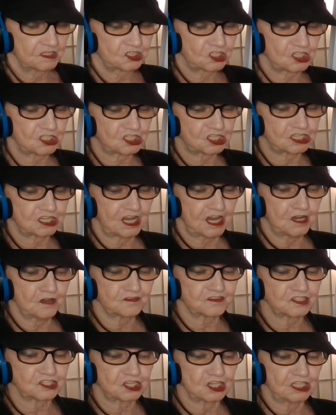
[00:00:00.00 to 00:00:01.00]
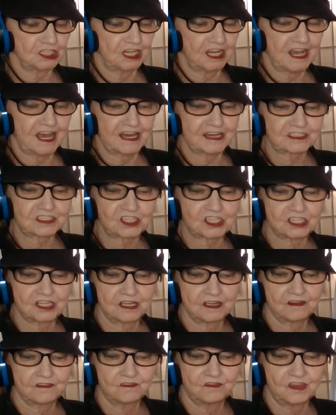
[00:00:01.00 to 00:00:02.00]
to self-select
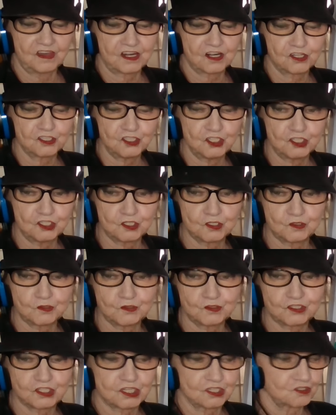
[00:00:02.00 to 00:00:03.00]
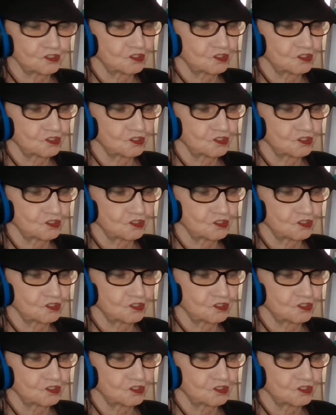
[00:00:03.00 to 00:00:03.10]
their news